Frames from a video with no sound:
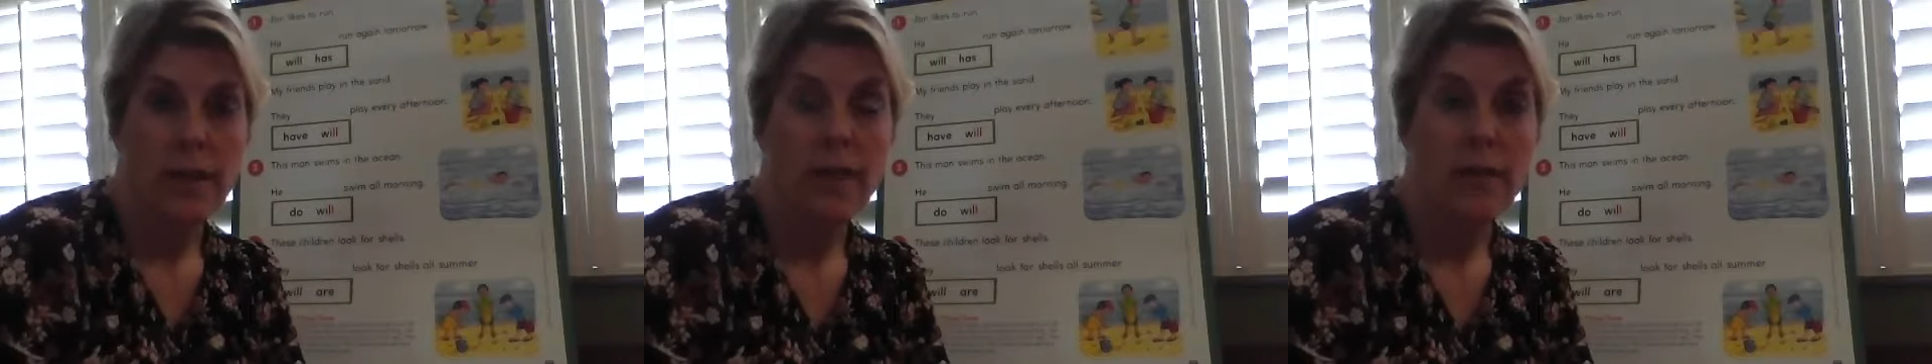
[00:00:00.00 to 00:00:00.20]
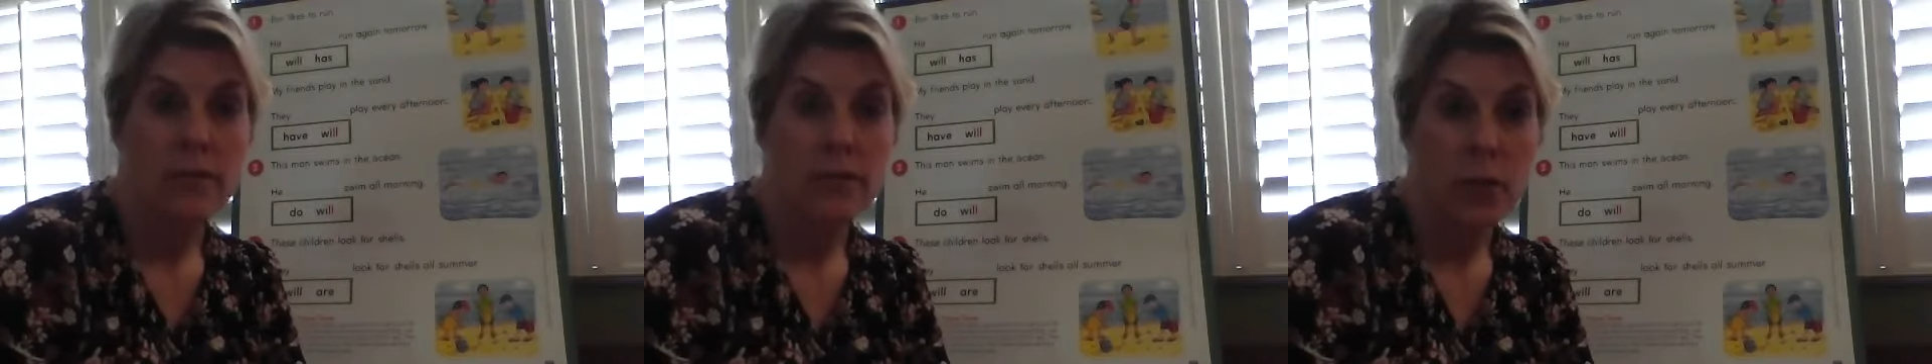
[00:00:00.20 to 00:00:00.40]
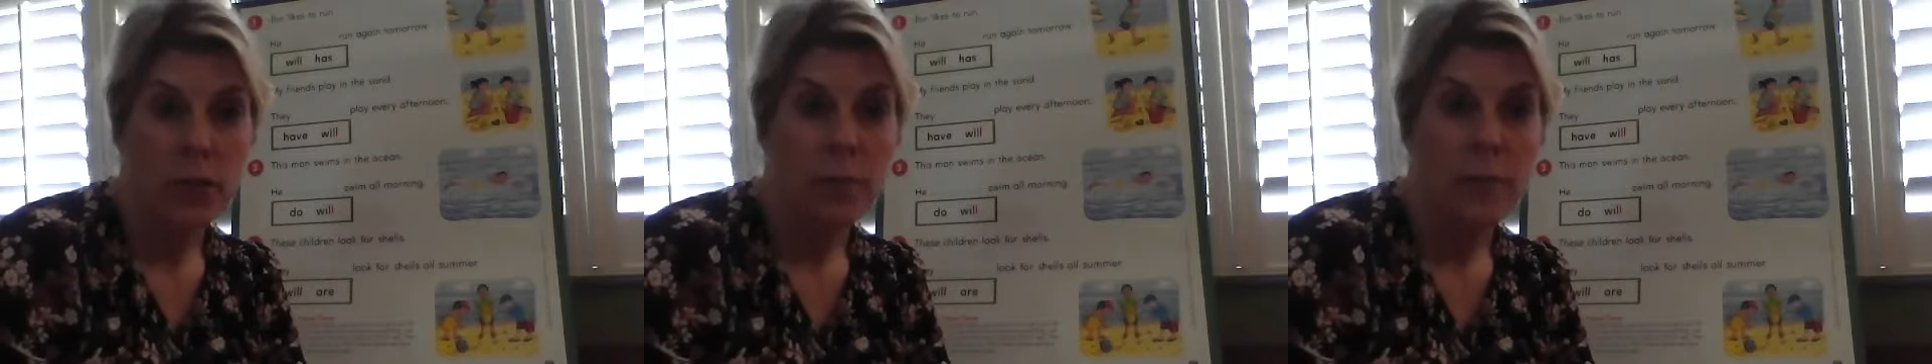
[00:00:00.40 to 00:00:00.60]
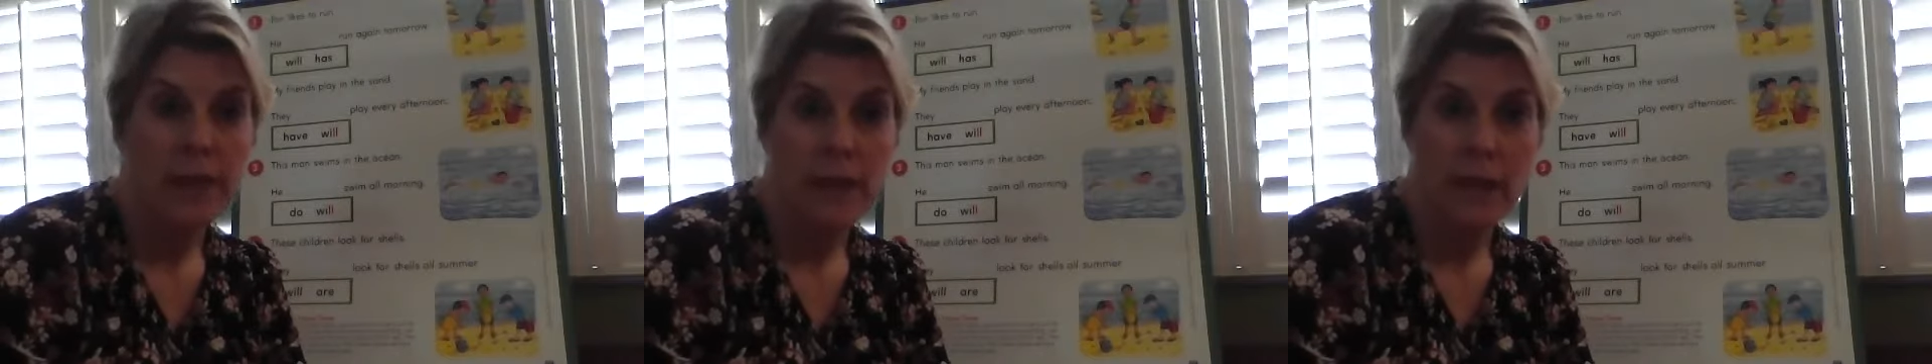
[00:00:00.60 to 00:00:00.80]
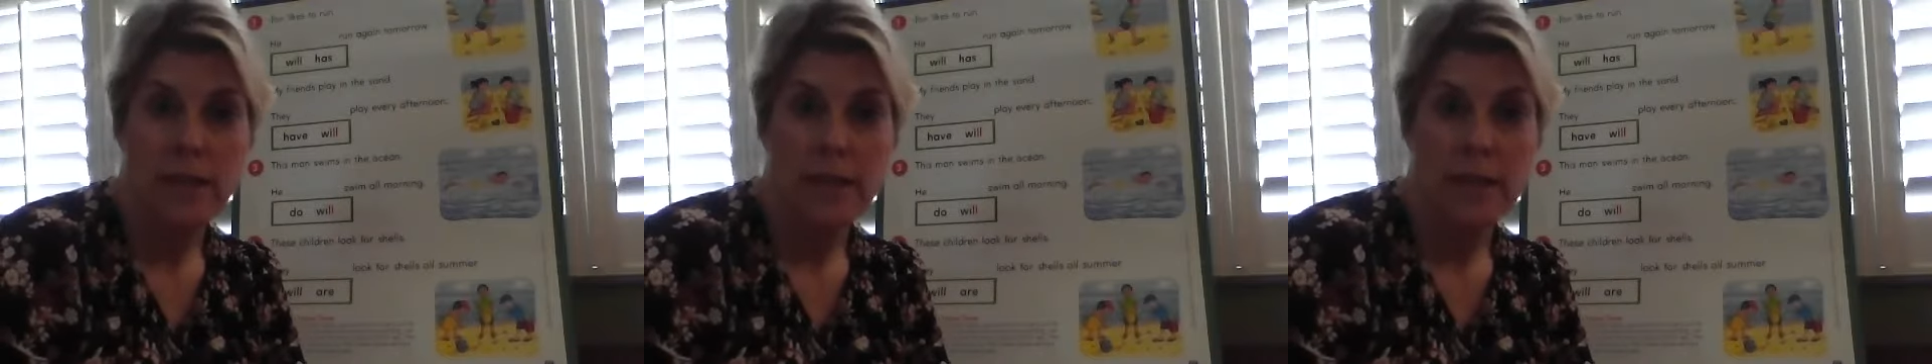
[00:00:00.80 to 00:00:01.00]
The verb
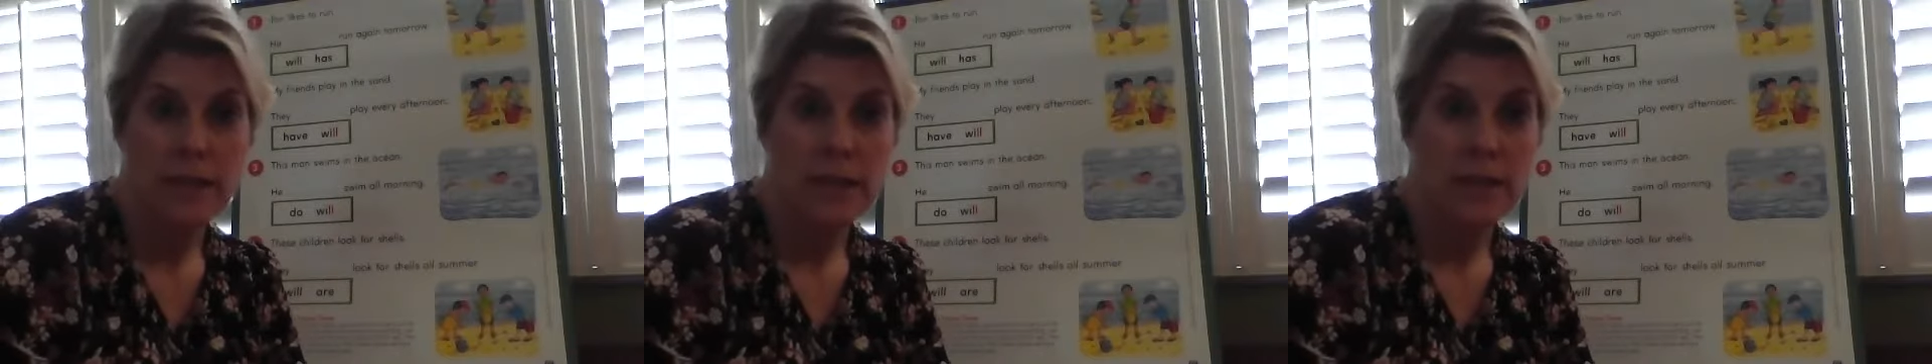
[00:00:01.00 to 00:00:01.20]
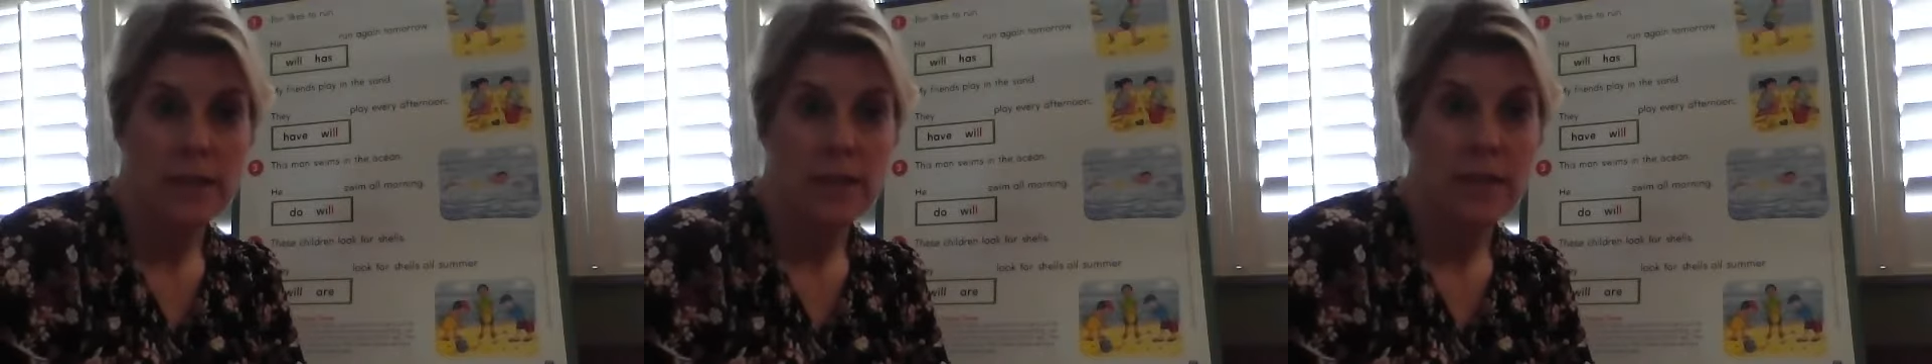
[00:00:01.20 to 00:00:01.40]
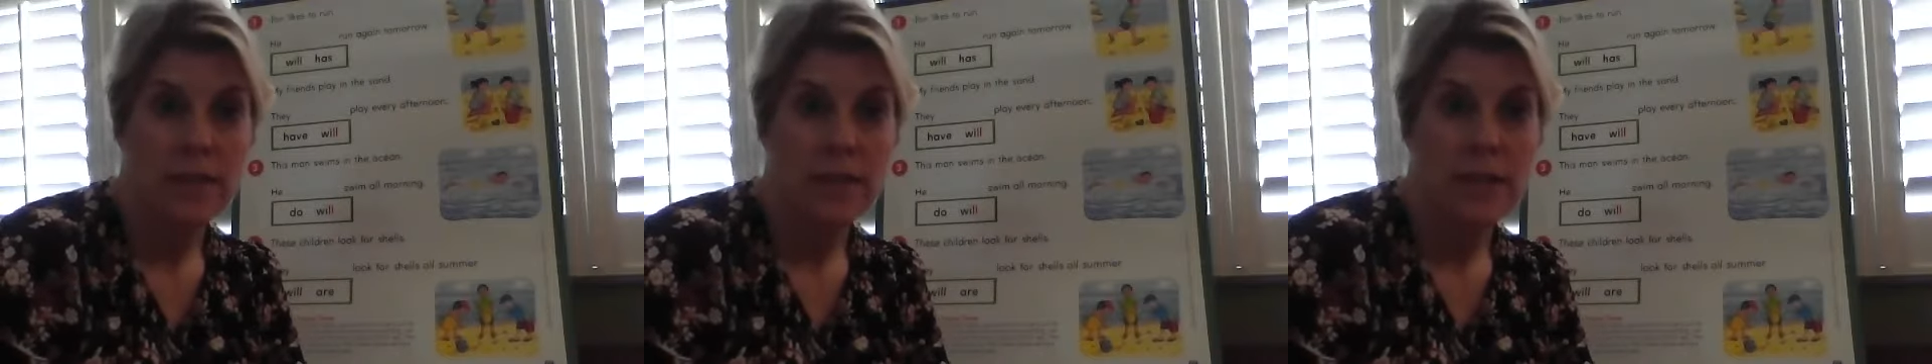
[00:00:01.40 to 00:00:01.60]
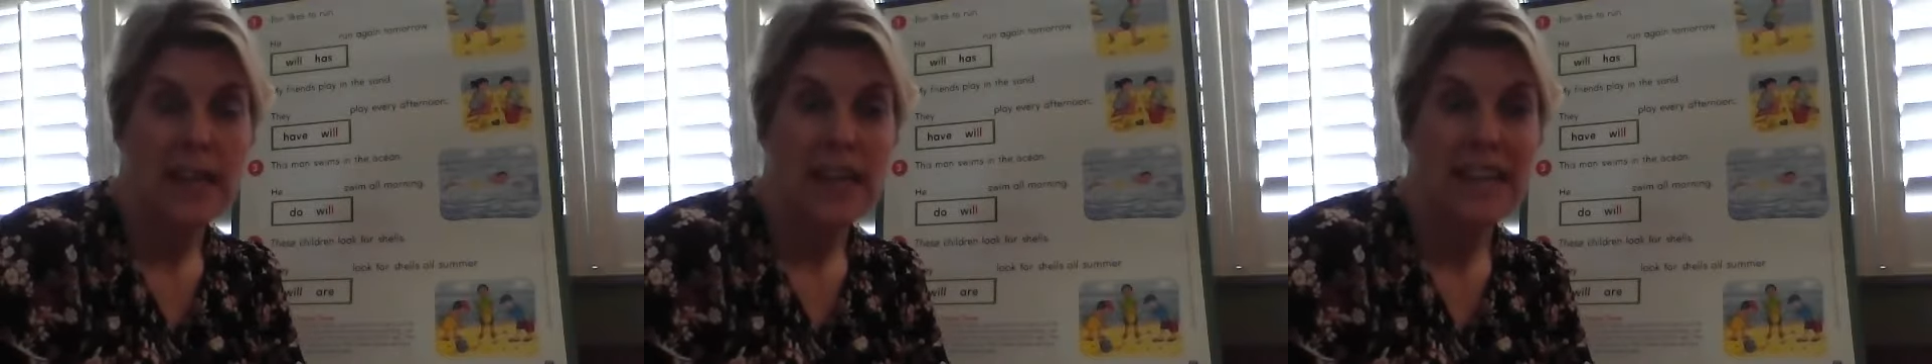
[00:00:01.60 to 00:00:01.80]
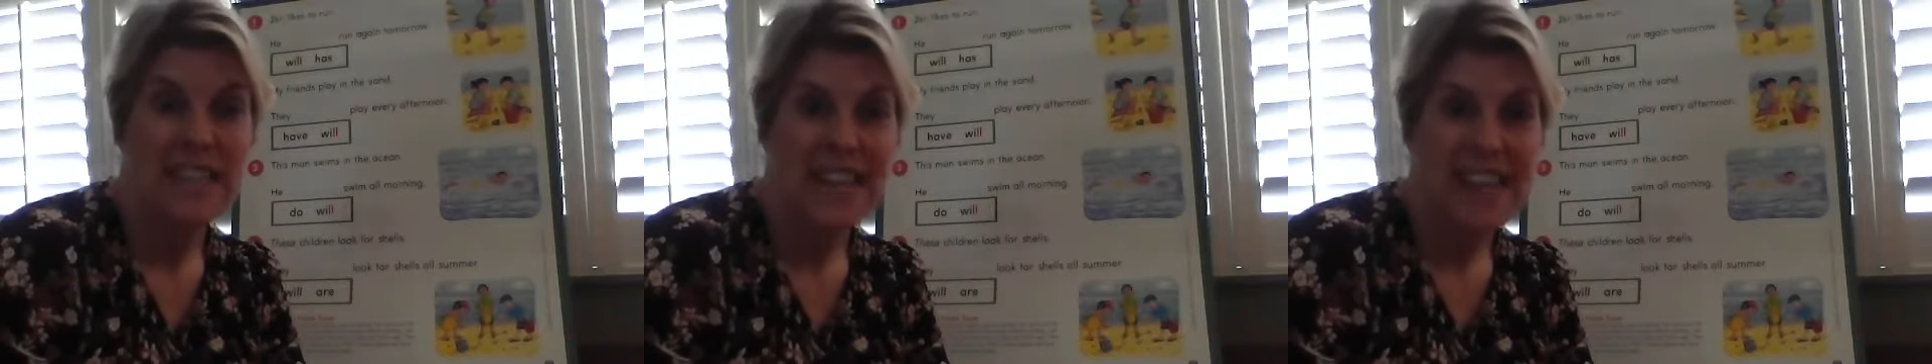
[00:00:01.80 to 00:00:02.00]
in that sentence
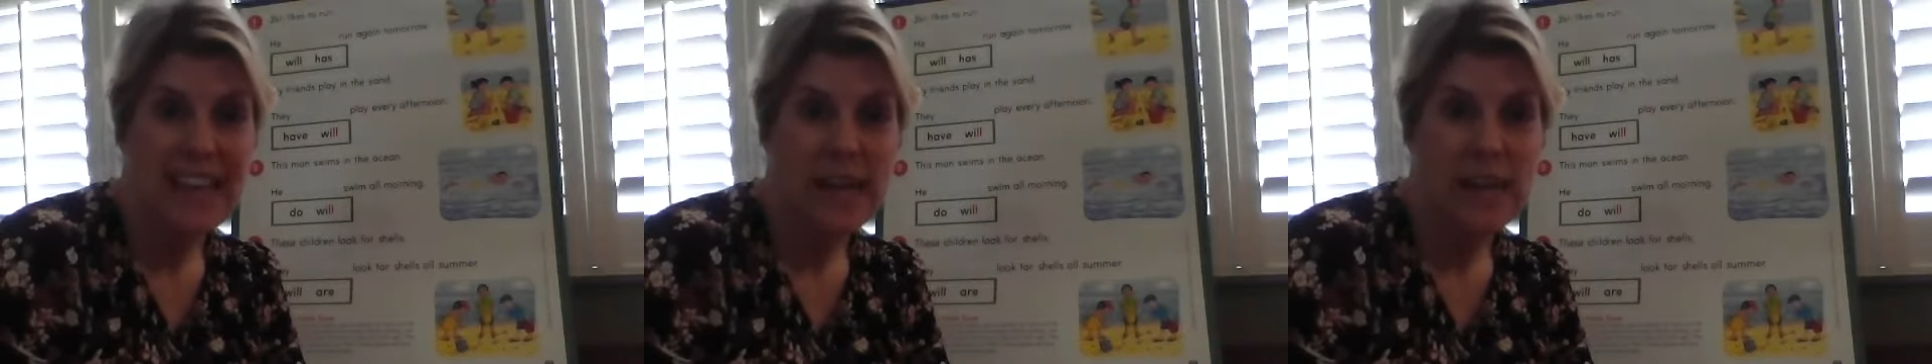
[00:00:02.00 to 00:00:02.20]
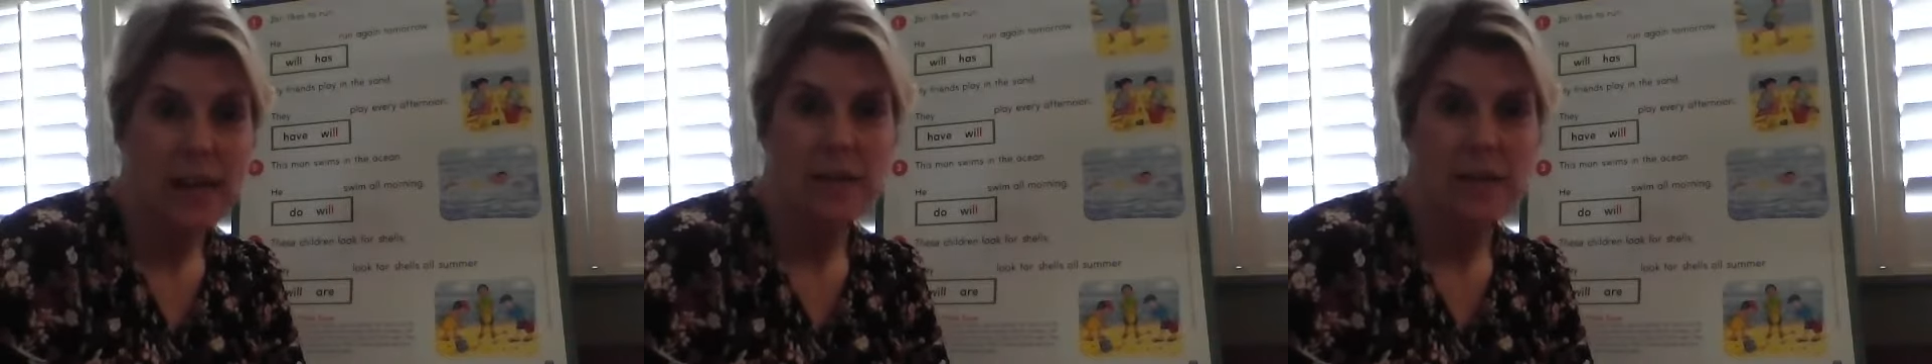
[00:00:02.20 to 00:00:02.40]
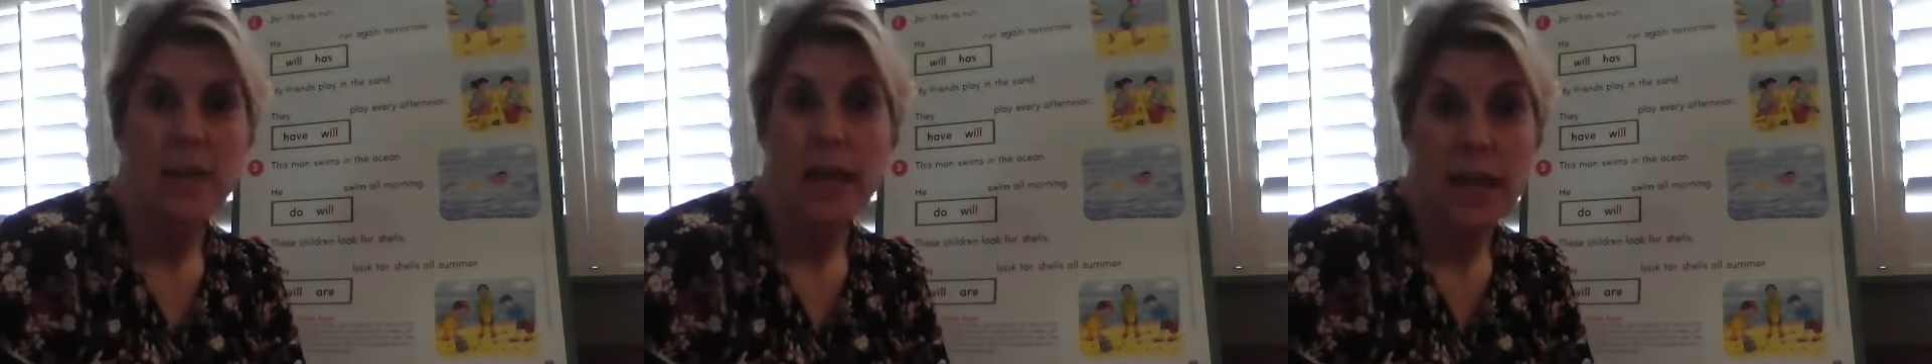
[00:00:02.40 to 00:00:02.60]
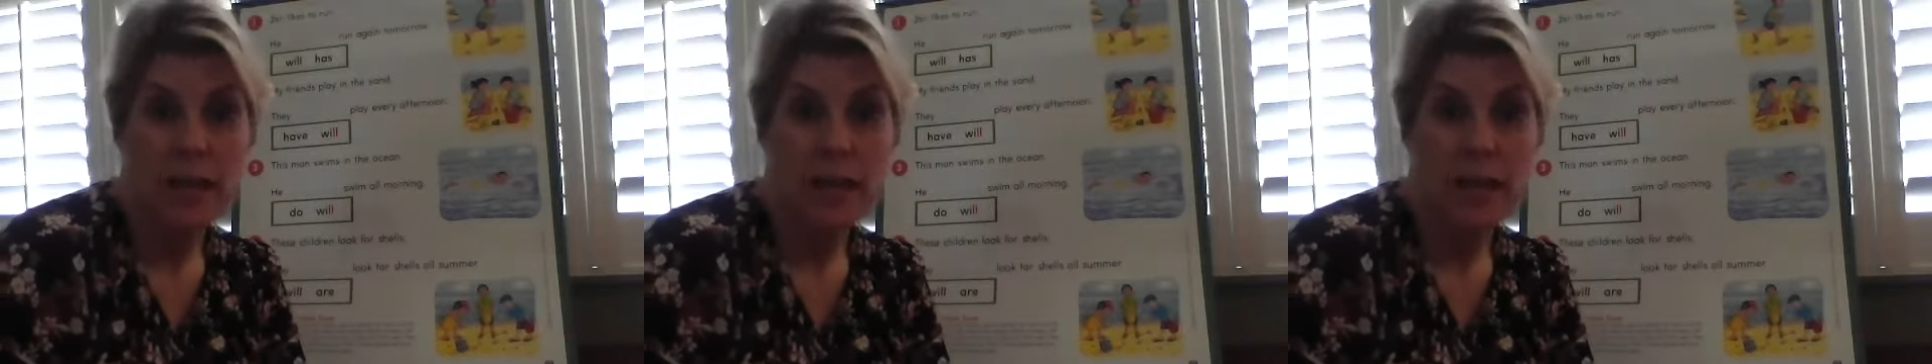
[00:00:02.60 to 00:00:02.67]
is eat.